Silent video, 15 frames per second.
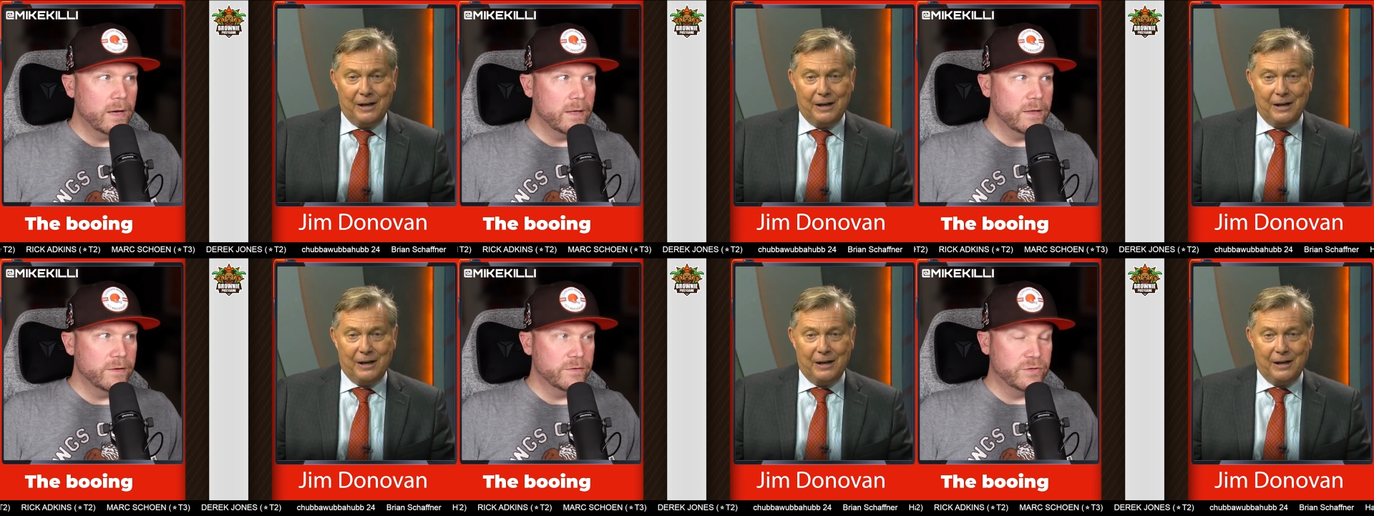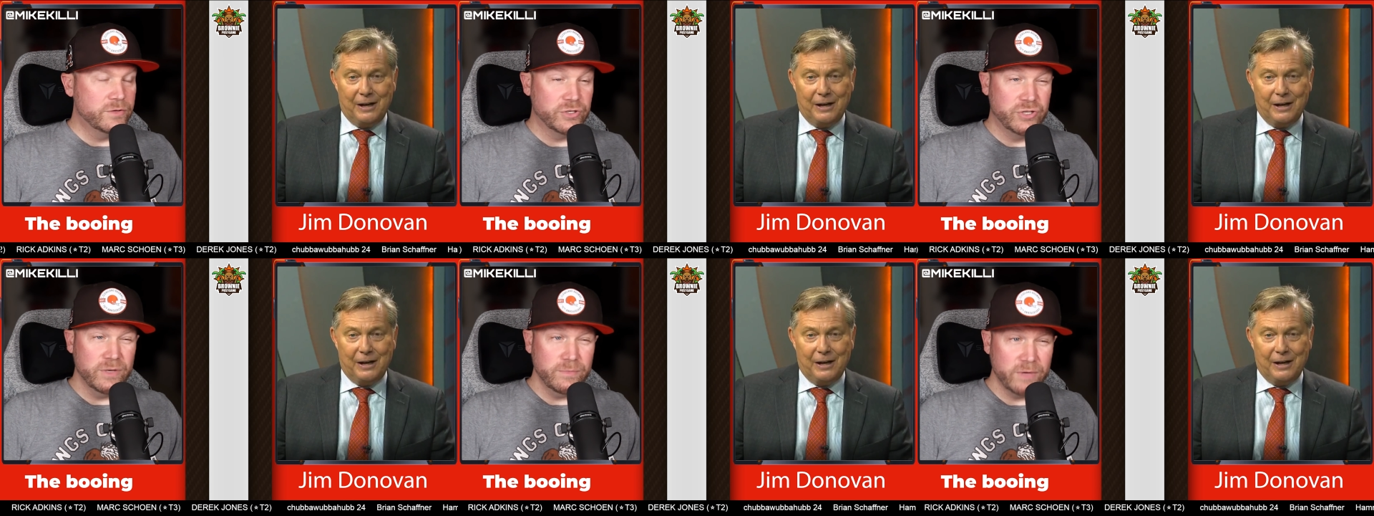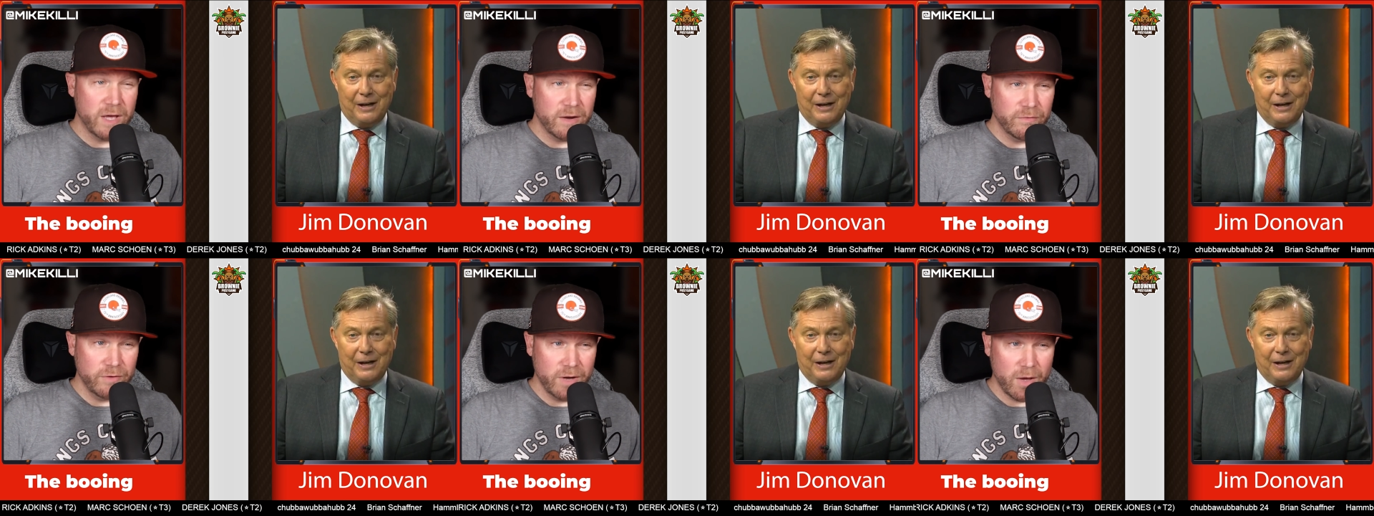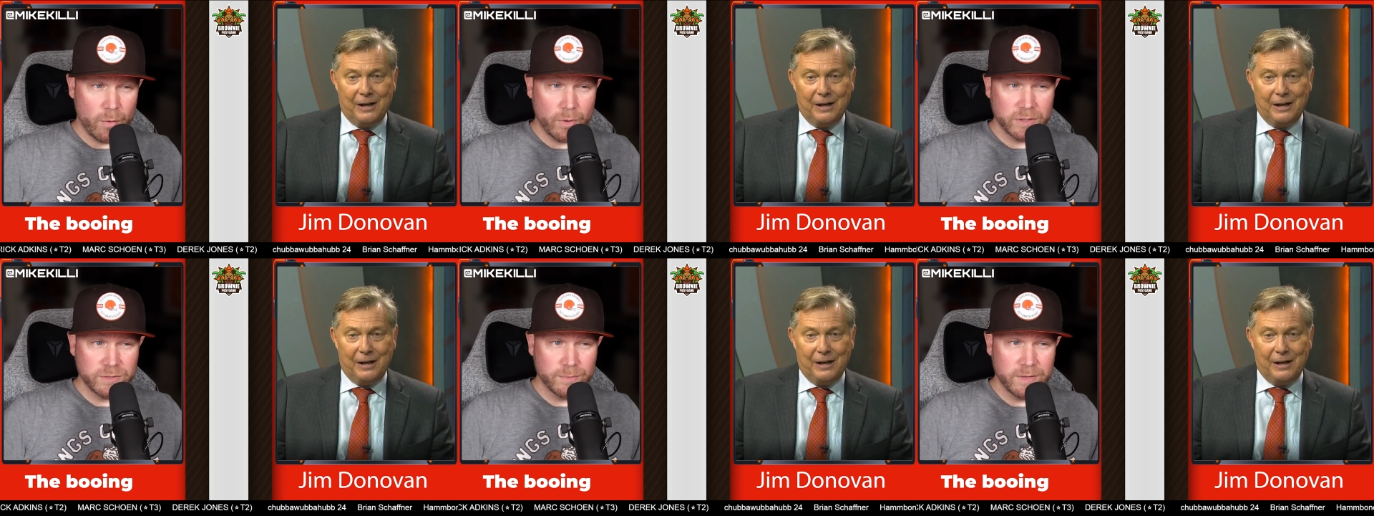Speaker 1: did Jim Donovan not
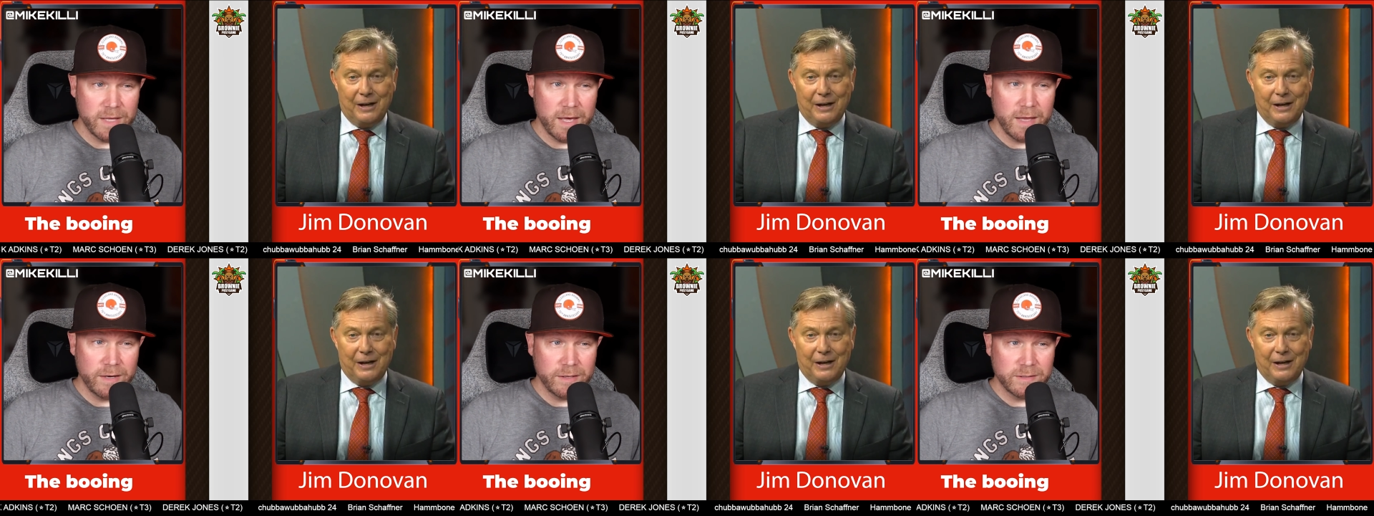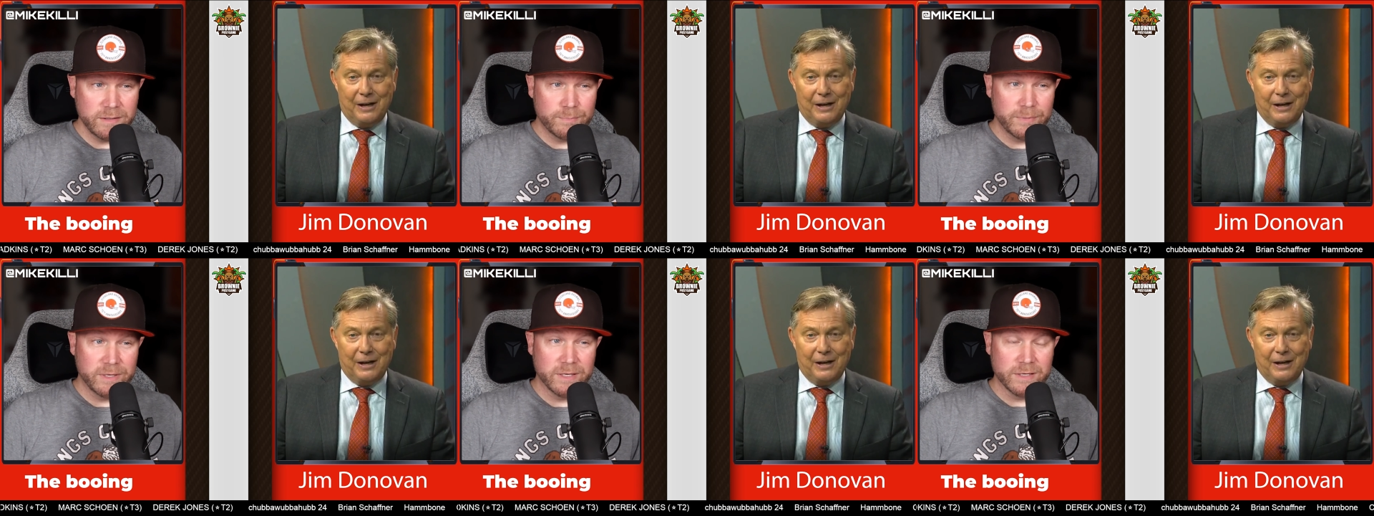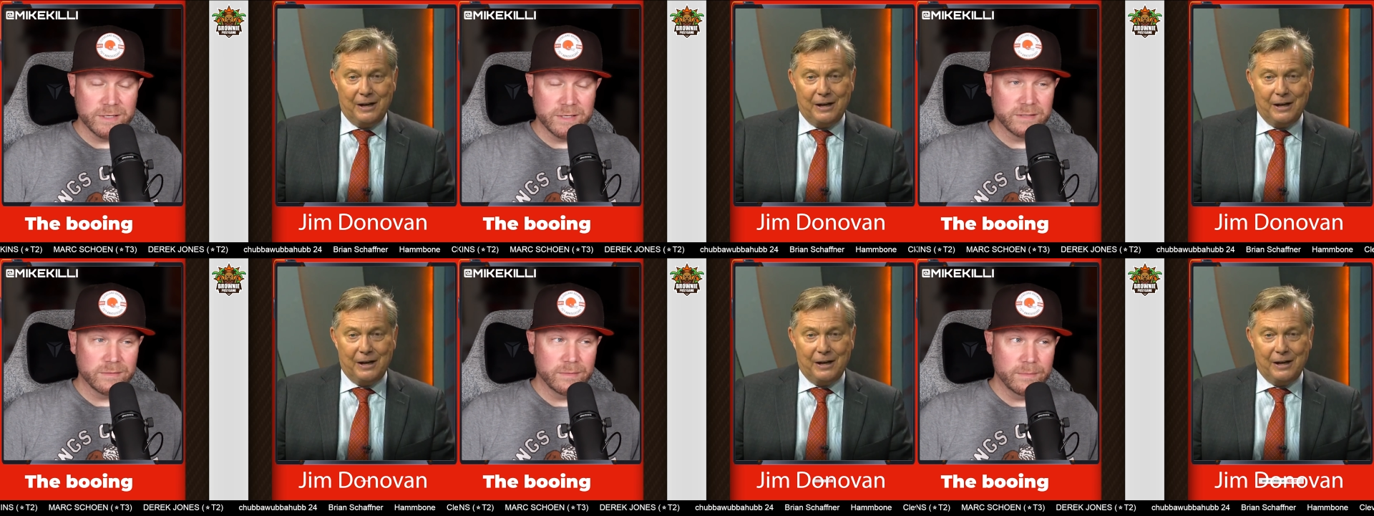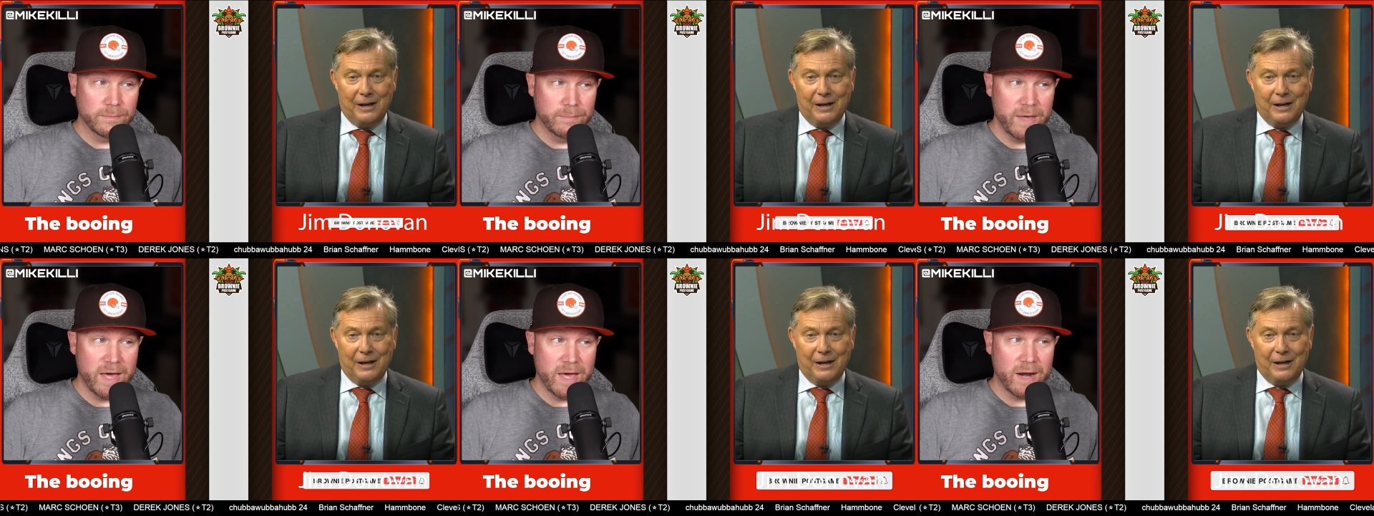watch them in the 80s because
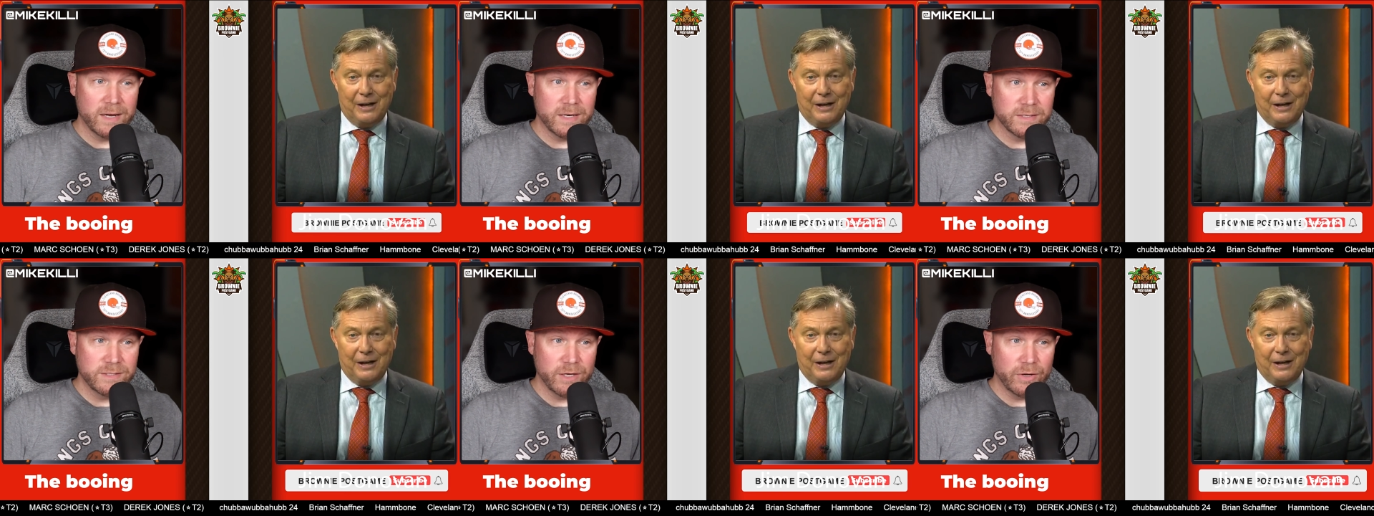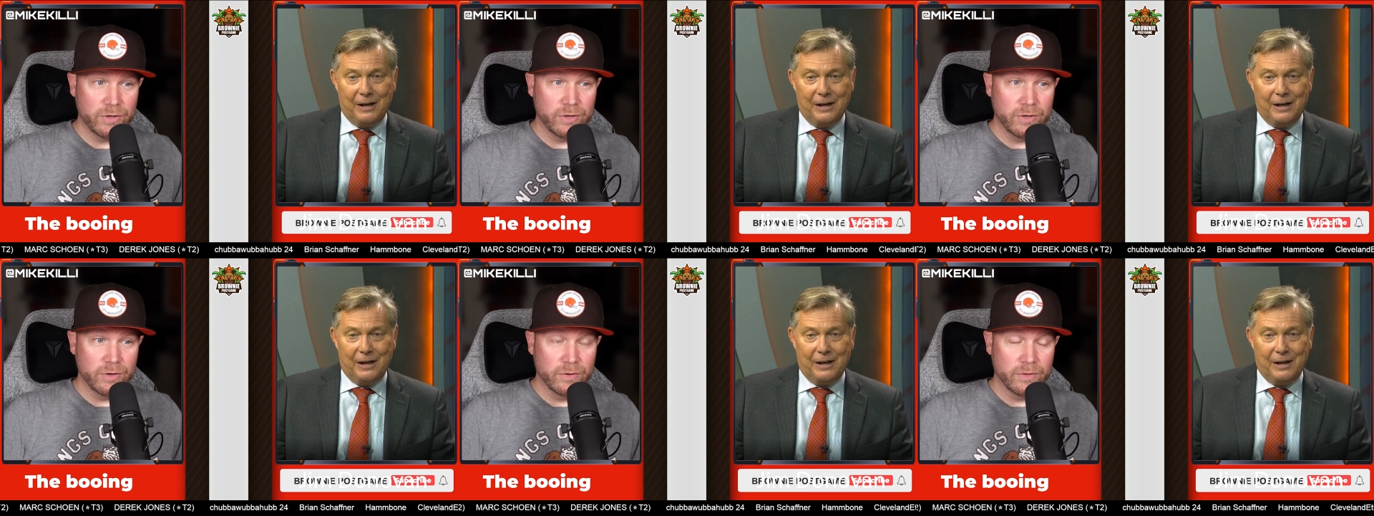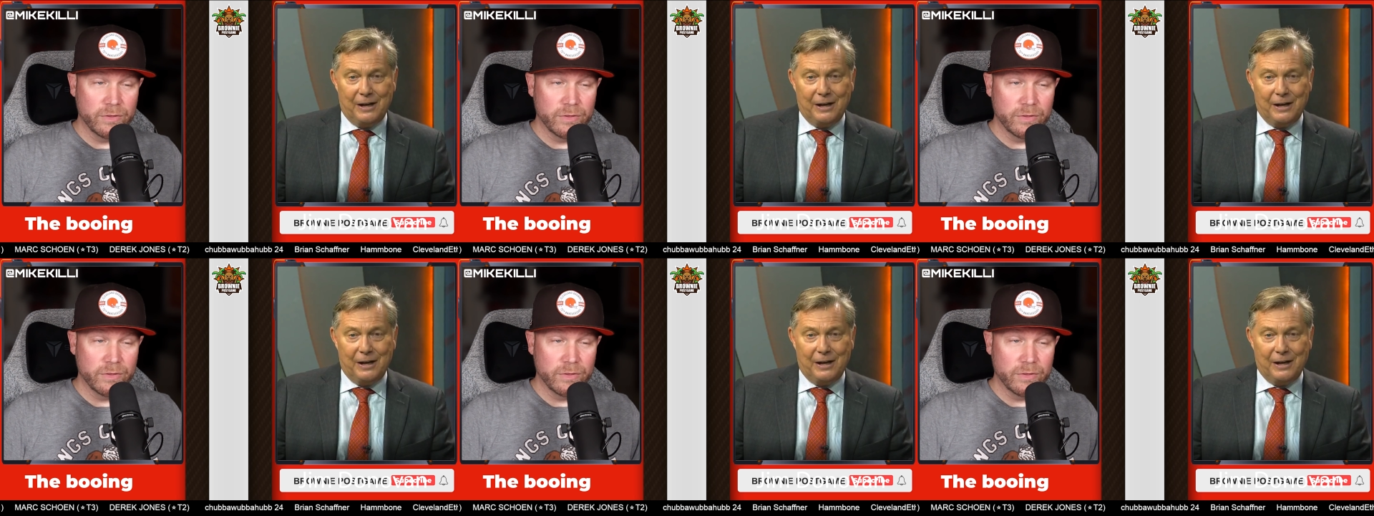man, I got to tell you,